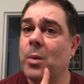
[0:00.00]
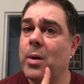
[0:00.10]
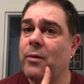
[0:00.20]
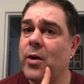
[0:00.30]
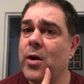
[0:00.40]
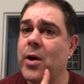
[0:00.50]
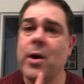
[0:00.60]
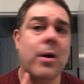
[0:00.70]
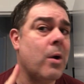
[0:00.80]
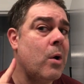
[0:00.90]
One over
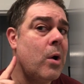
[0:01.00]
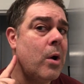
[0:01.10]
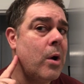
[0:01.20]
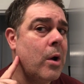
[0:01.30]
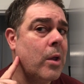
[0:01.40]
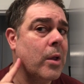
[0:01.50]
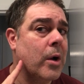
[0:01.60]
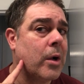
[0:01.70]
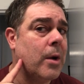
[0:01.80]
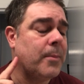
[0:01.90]
here,
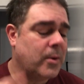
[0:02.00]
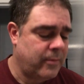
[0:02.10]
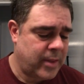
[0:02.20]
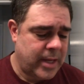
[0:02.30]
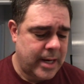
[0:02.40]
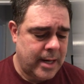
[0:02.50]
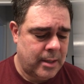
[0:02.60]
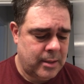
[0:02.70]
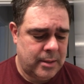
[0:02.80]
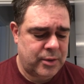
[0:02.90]
and a couple over
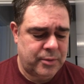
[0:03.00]
there.